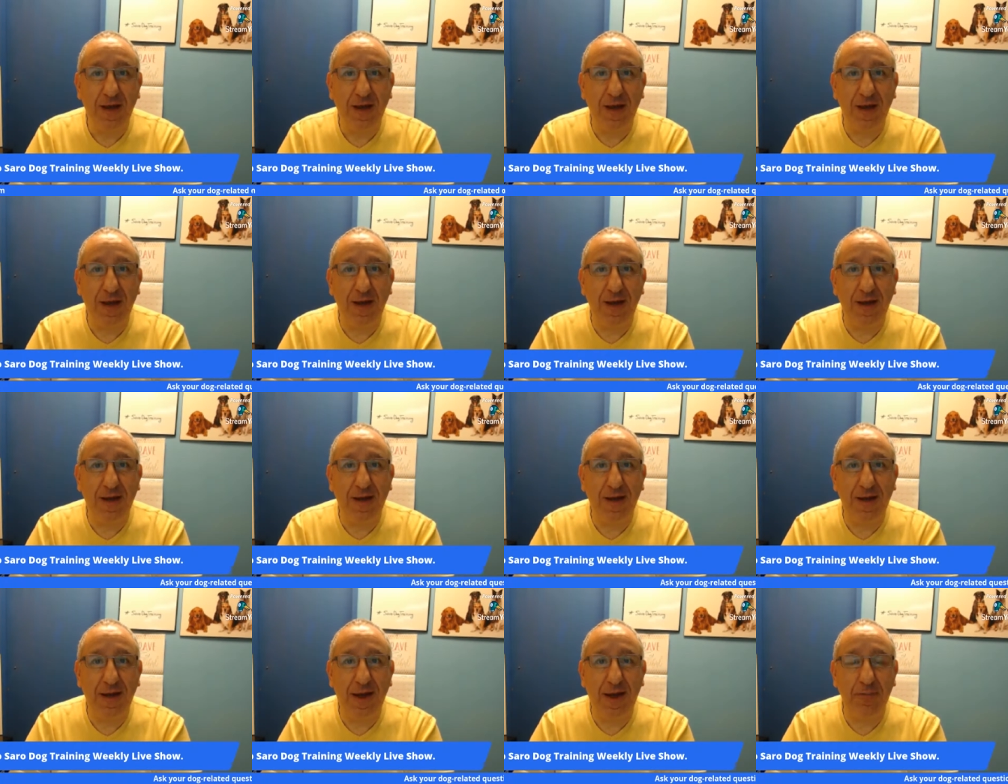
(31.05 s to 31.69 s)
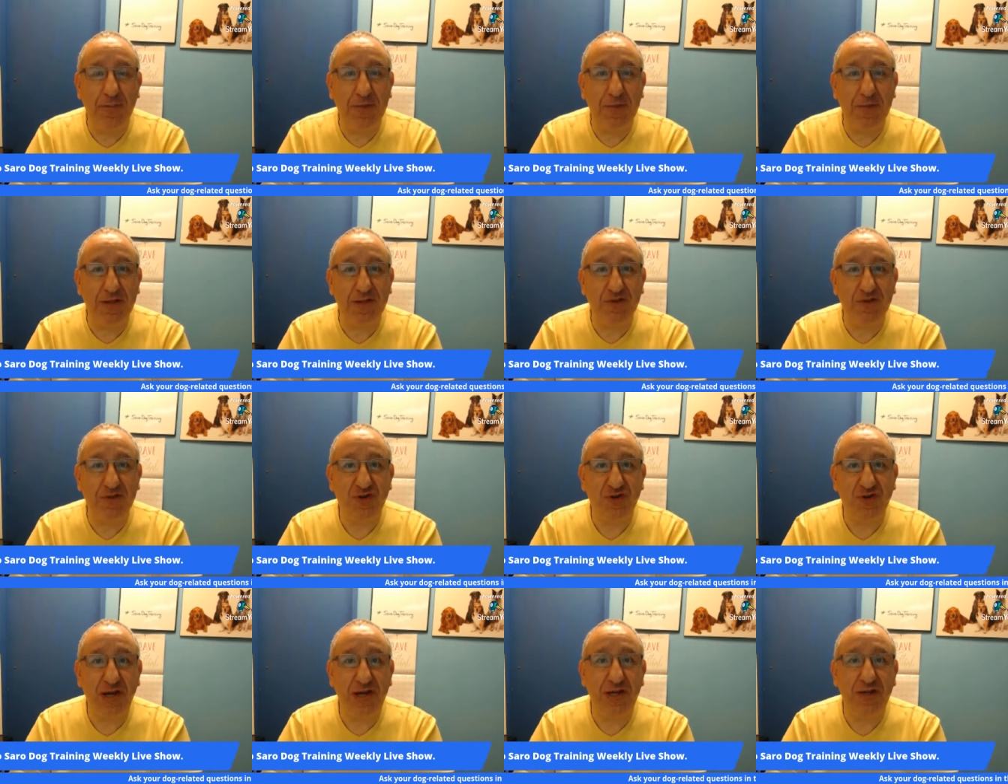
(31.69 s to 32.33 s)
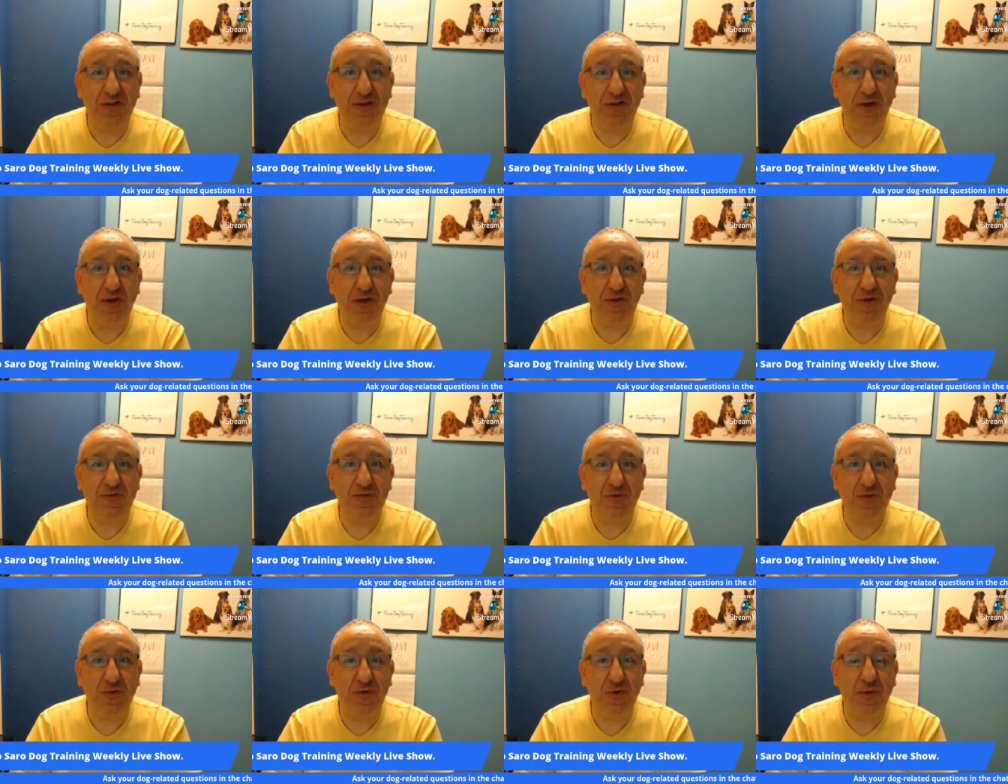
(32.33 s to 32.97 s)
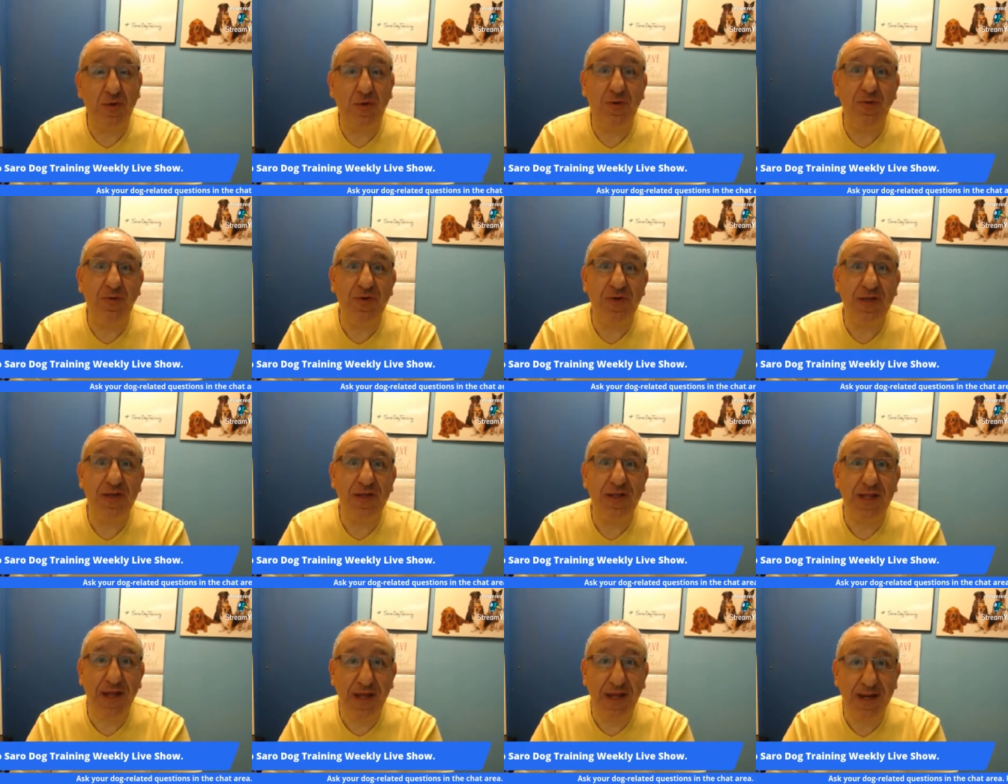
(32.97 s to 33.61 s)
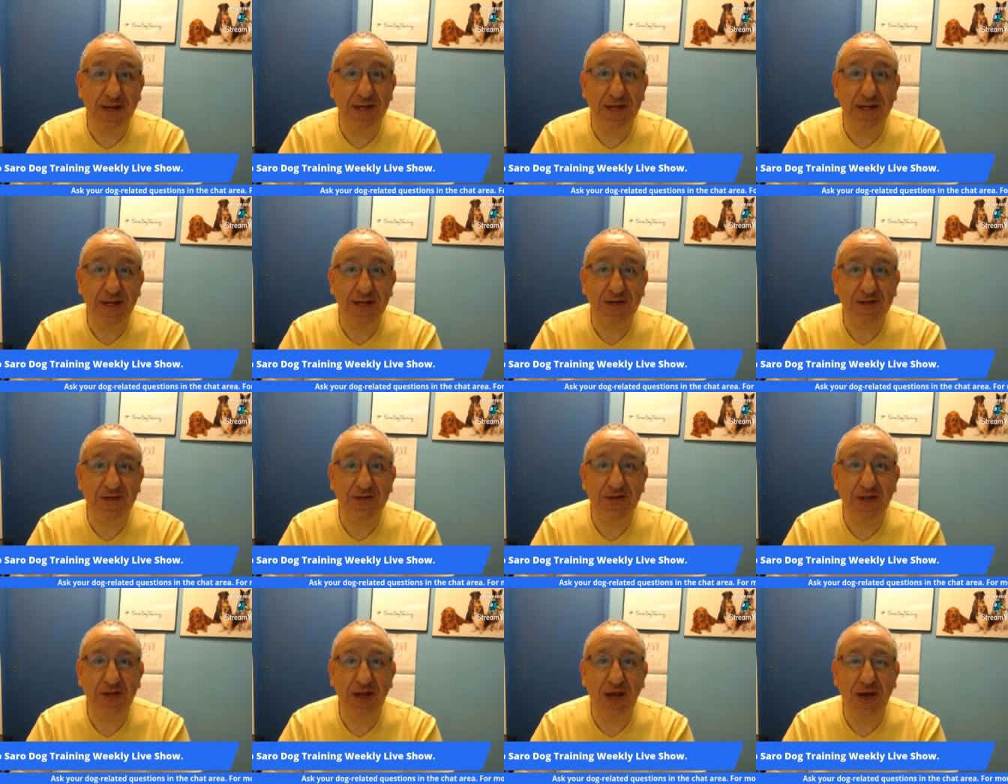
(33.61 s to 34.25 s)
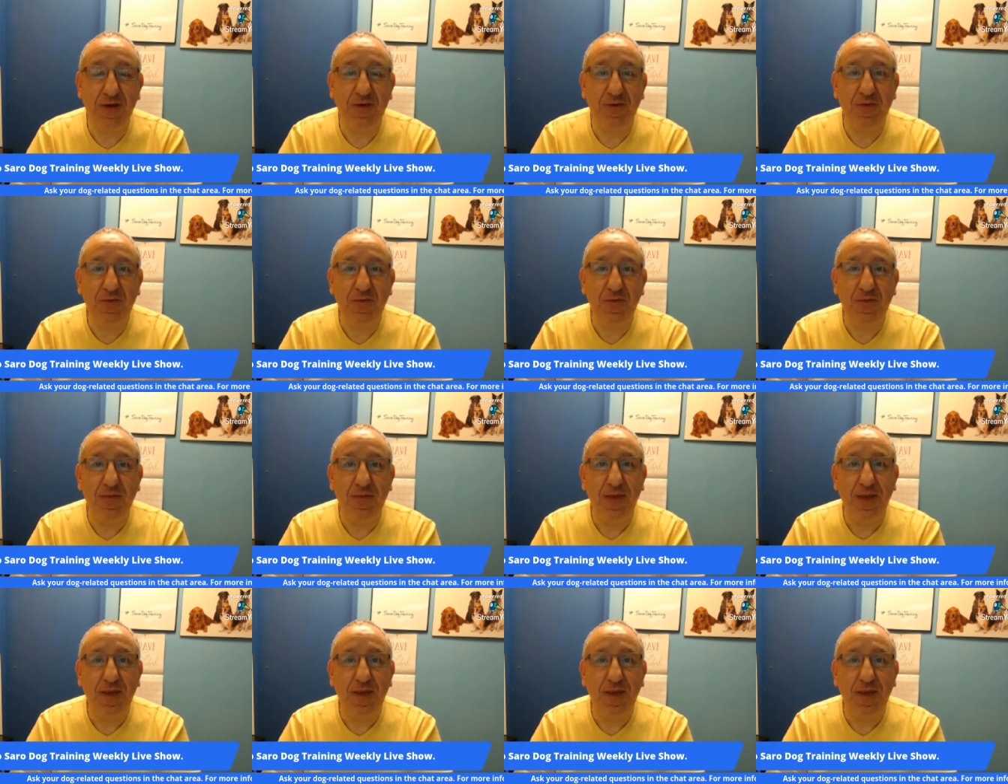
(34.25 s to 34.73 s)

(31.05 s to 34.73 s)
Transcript: Uh, I've been training dogs for over 10 years now,